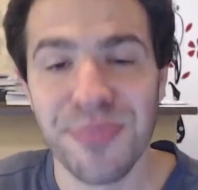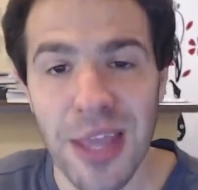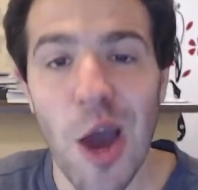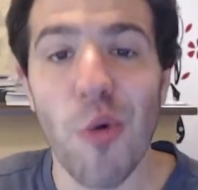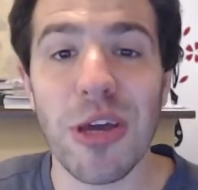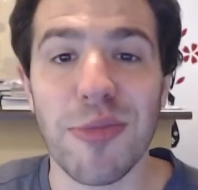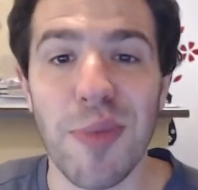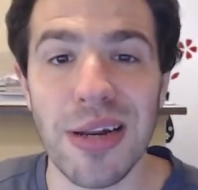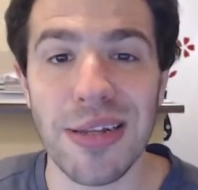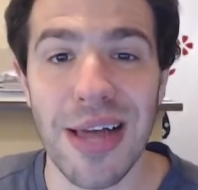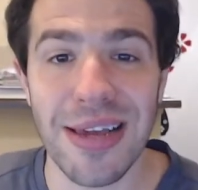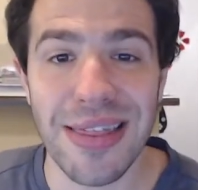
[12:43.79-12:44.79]
With money
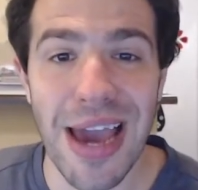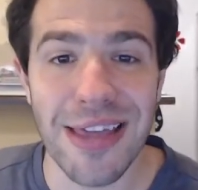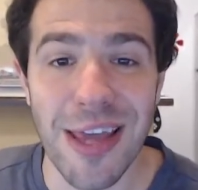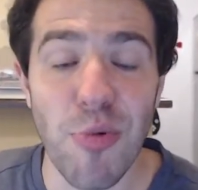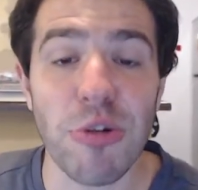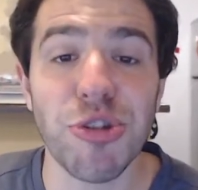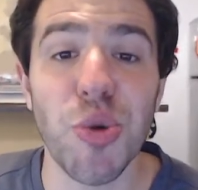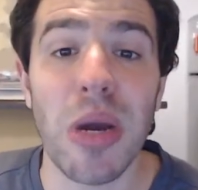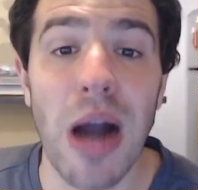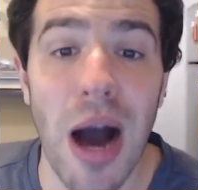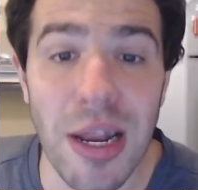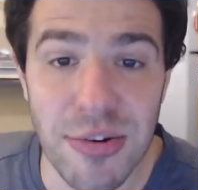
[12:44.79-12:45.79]
like that, they weren't doing
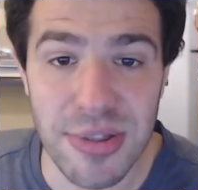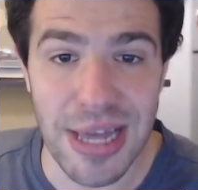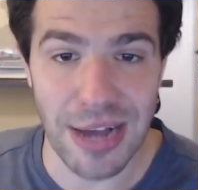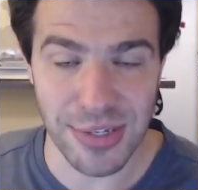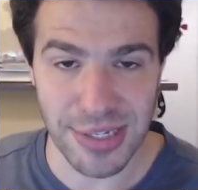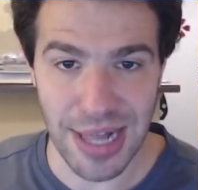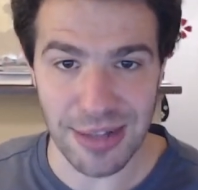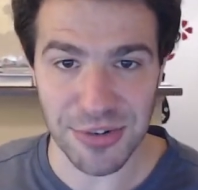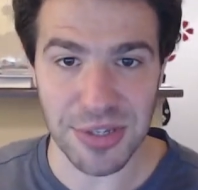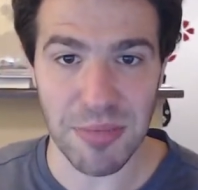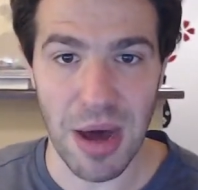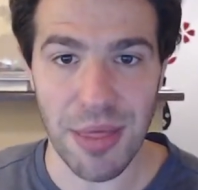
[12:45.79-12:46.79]
$100,000
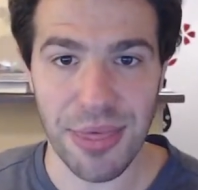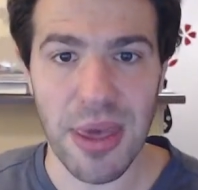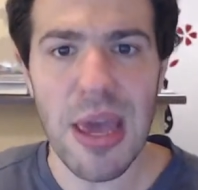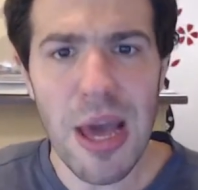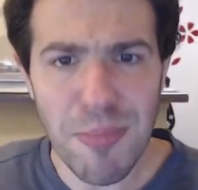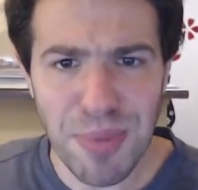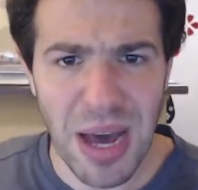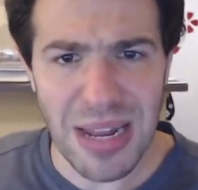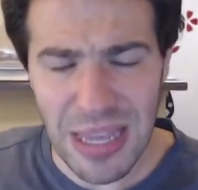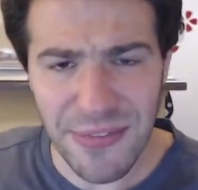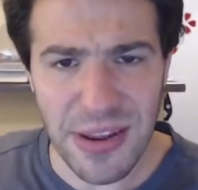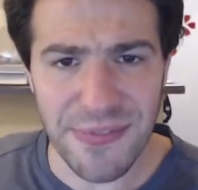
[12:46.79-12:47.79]
a month. But
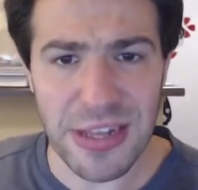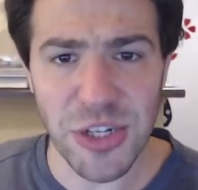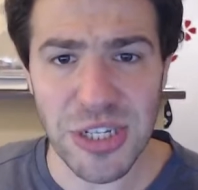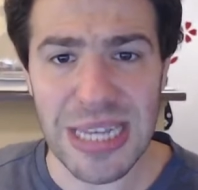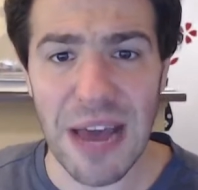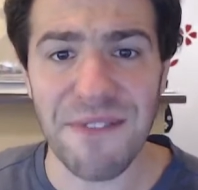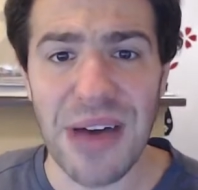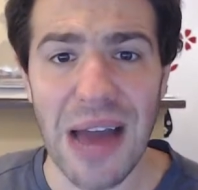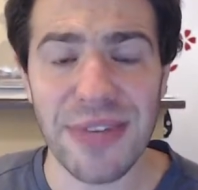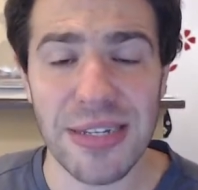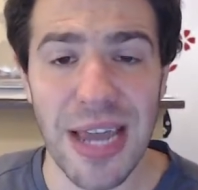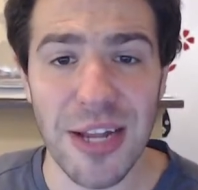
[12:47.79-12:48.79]
even if you just have 5
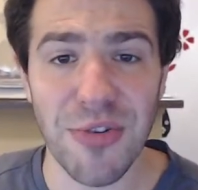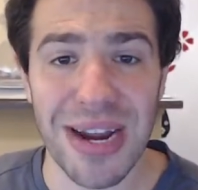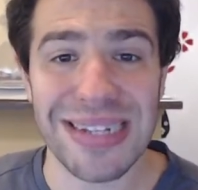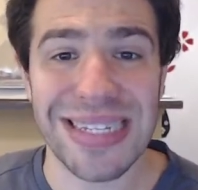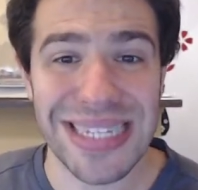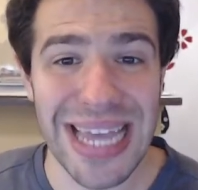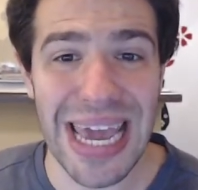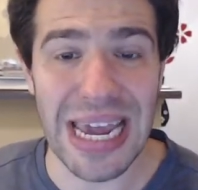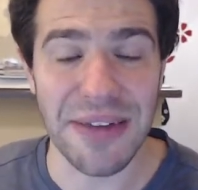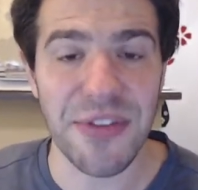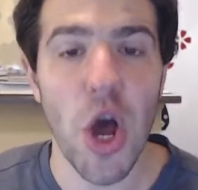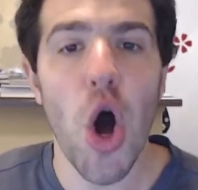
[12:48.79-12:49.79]
to 10 grand
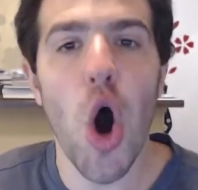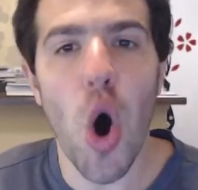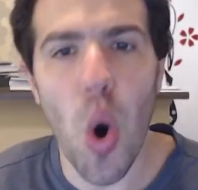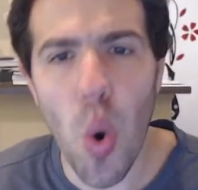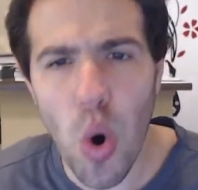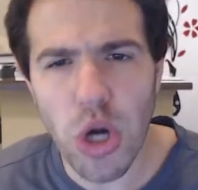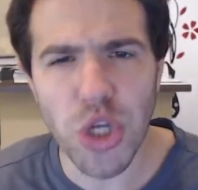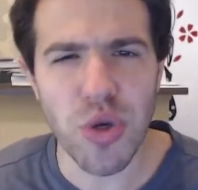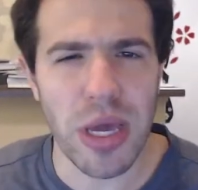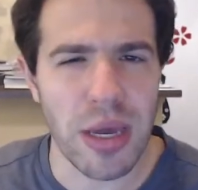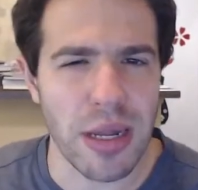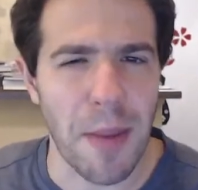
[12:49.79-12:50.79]
saved, or you
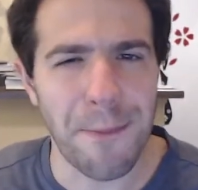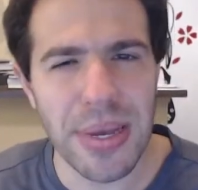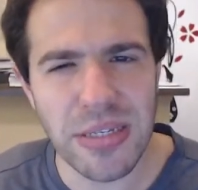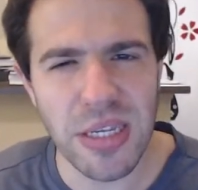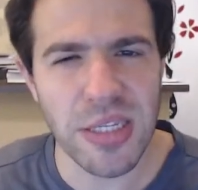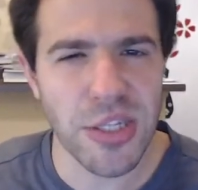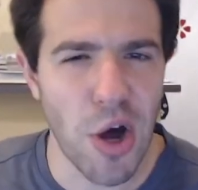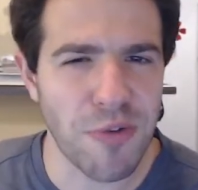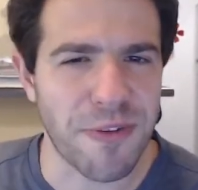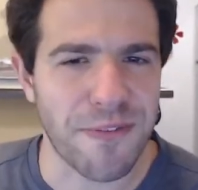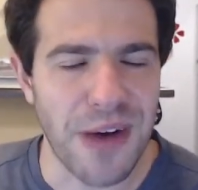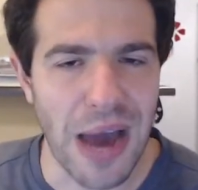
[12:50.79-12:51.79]
could get a business loan
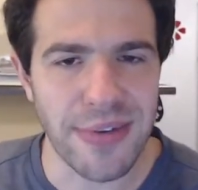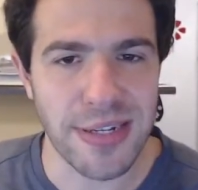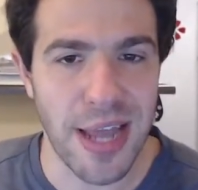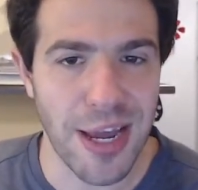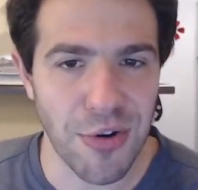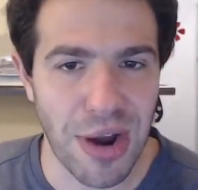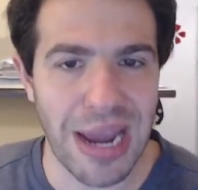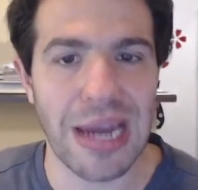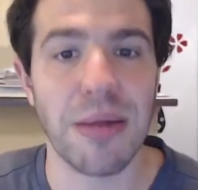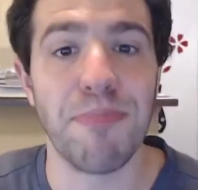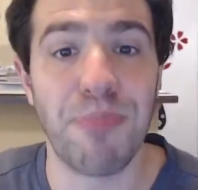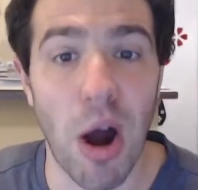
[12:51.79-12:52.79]
for 5 to 10
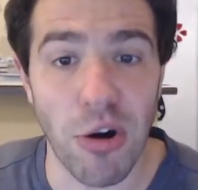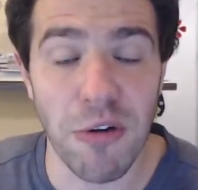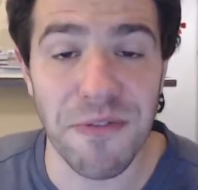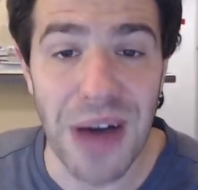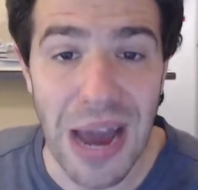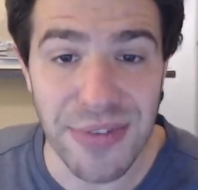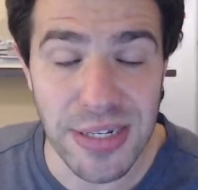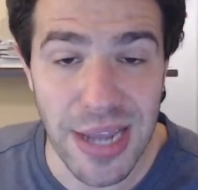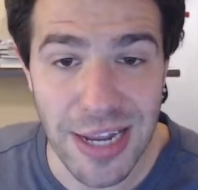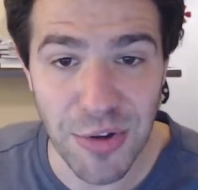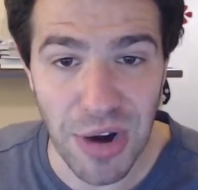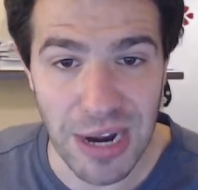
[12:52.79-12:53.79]
grand, borrow 5 to
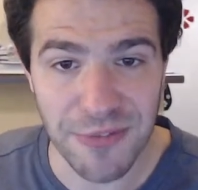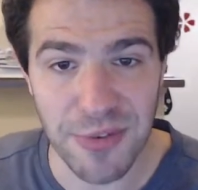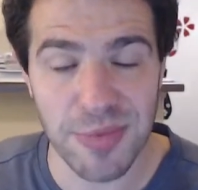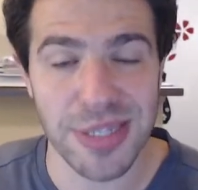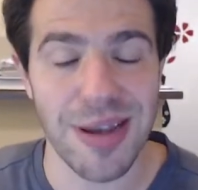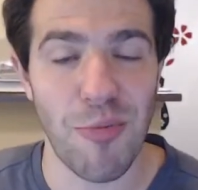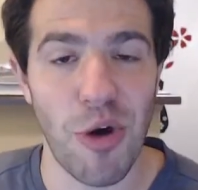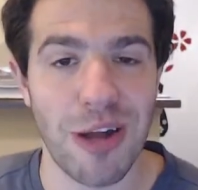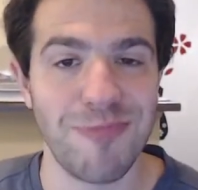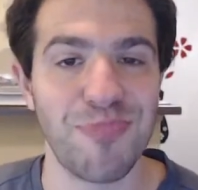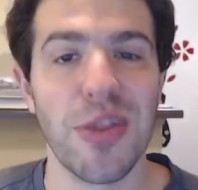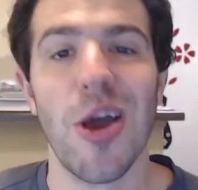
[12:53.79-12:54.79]
10 grand from
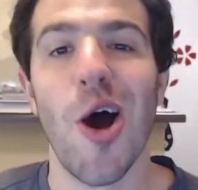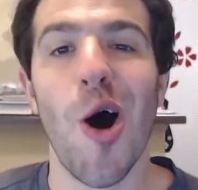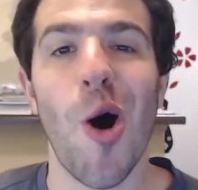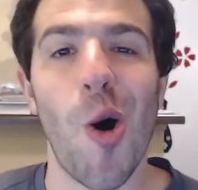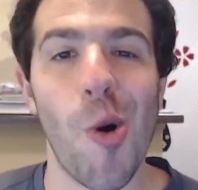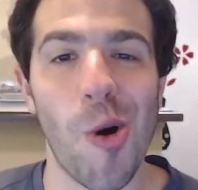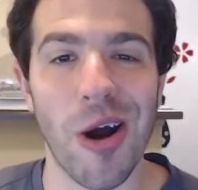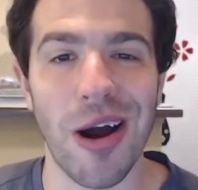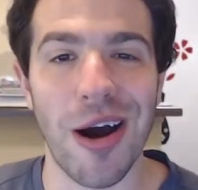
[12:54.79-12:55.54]
someone, or,